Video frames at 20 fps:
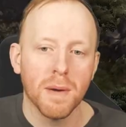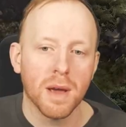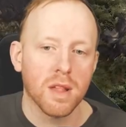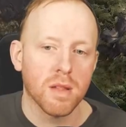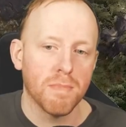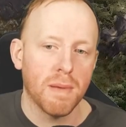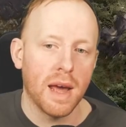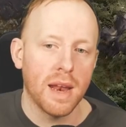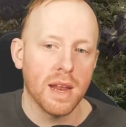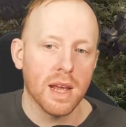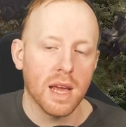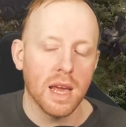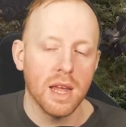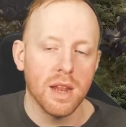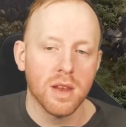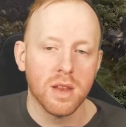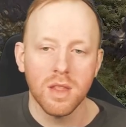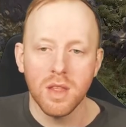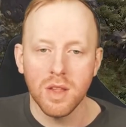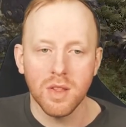expanding
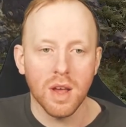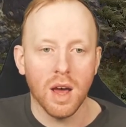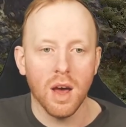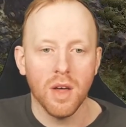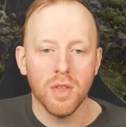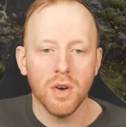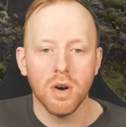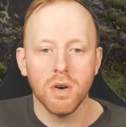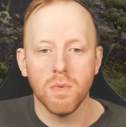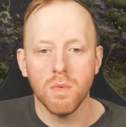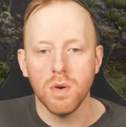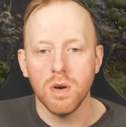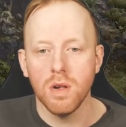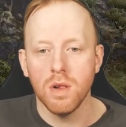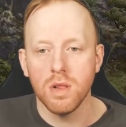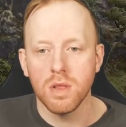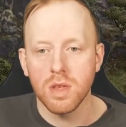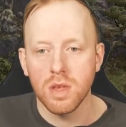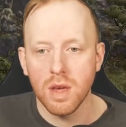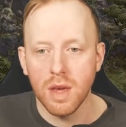into this other
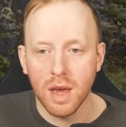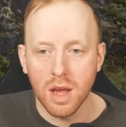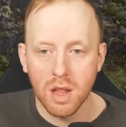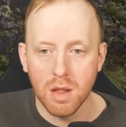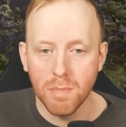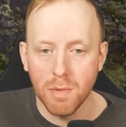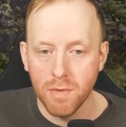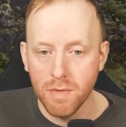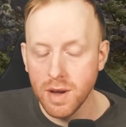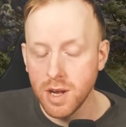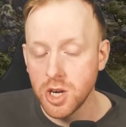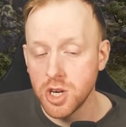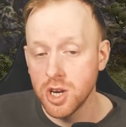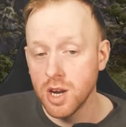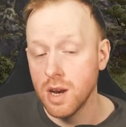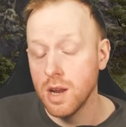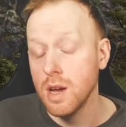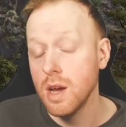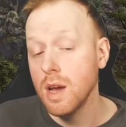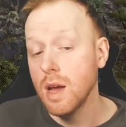world
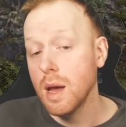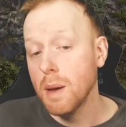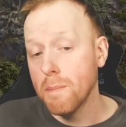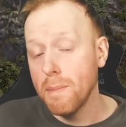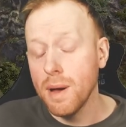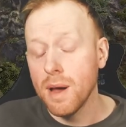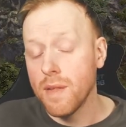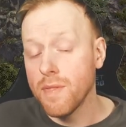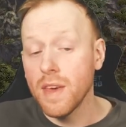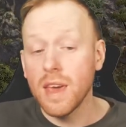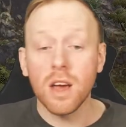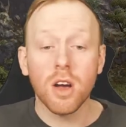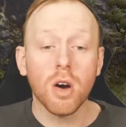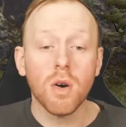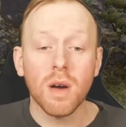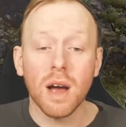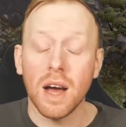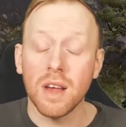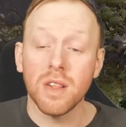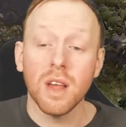exploration. But there you go,
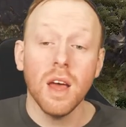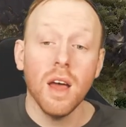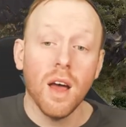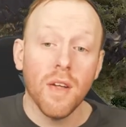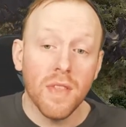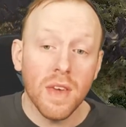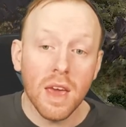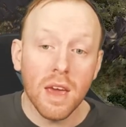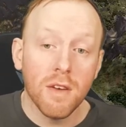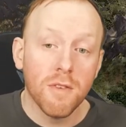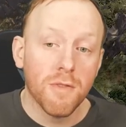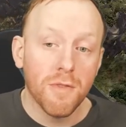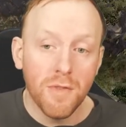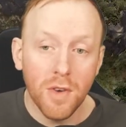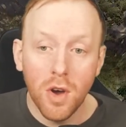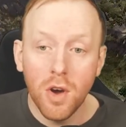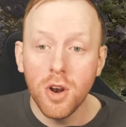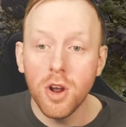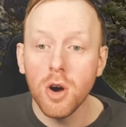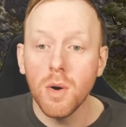guys. The
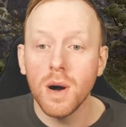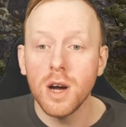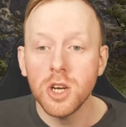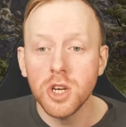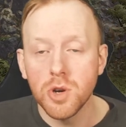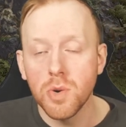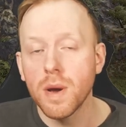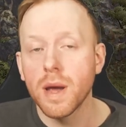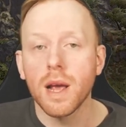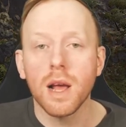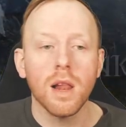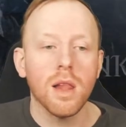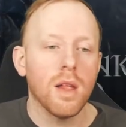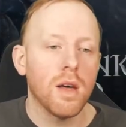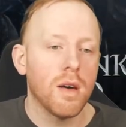Inferno and Twinkle